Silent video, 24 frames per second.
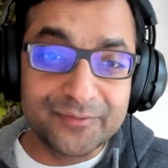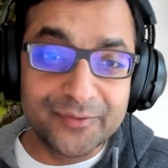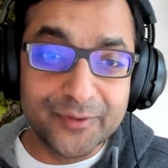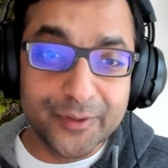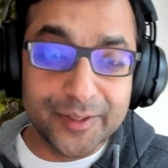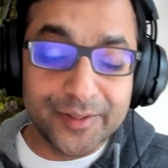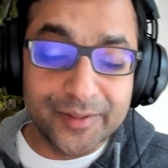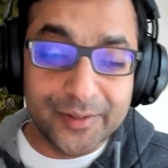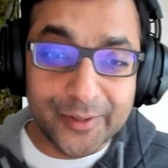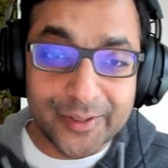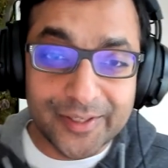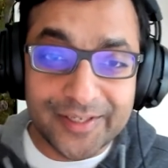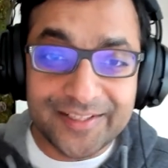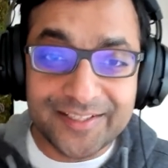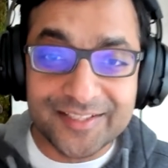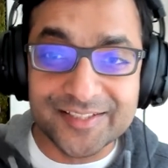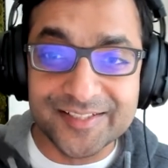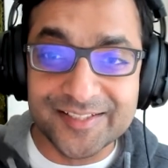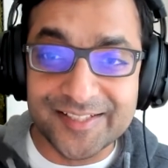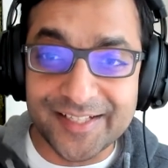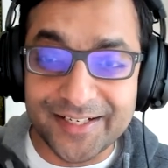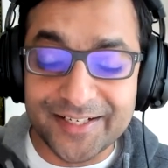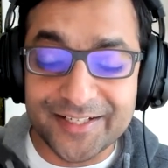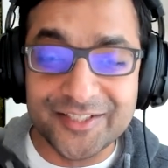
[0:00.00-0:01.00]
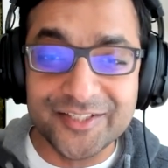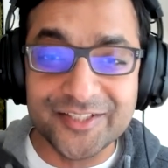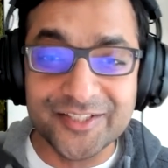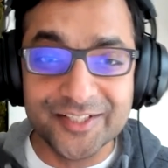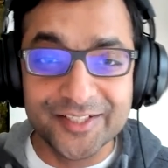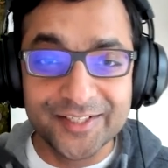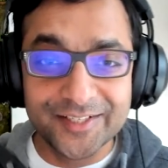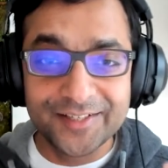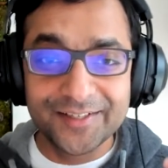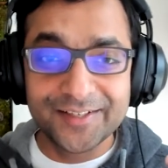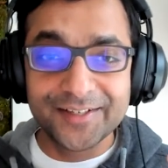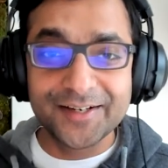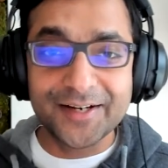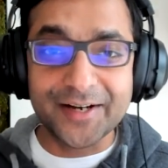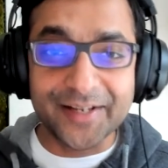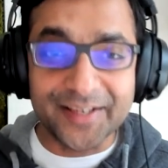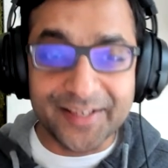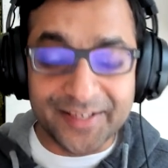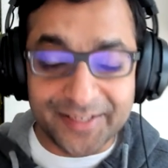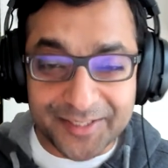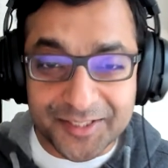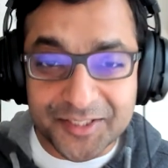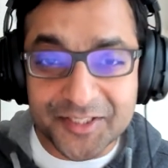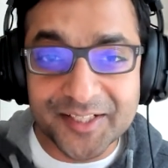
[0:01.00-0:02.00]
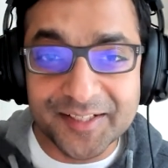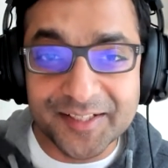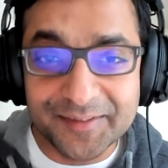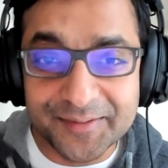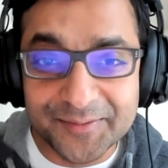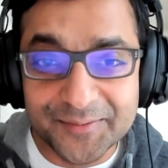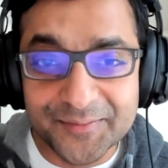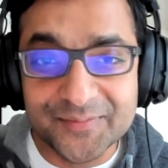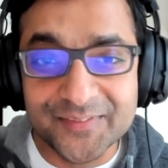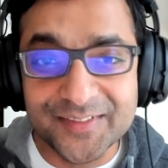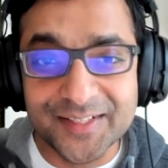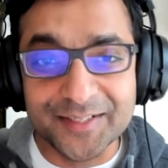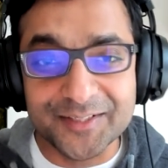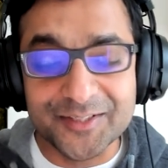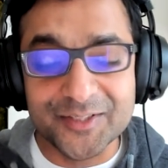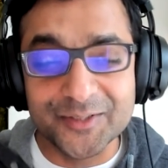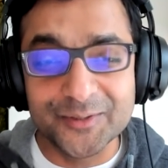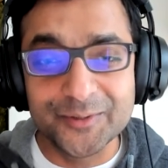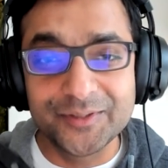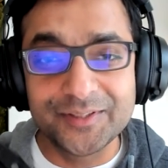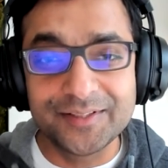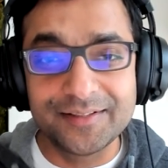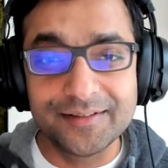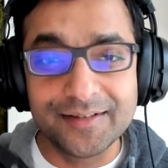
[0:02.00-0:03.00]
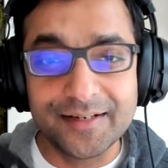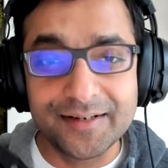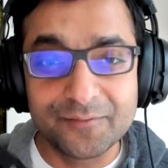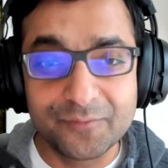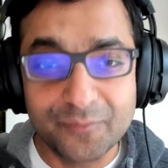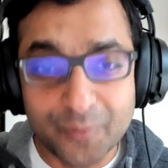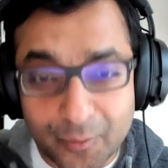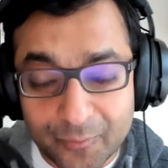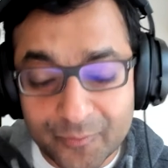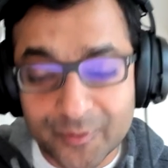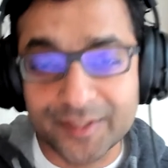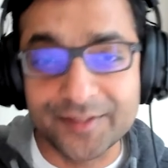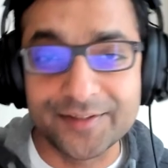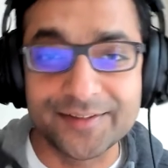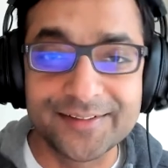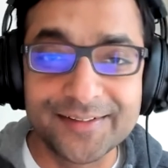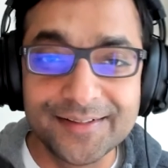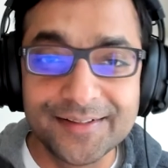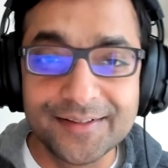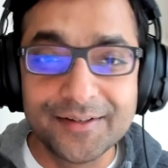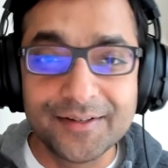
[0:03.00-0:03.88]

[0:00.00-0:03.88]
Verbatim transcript: For an early stage kind of initiative that you take forward.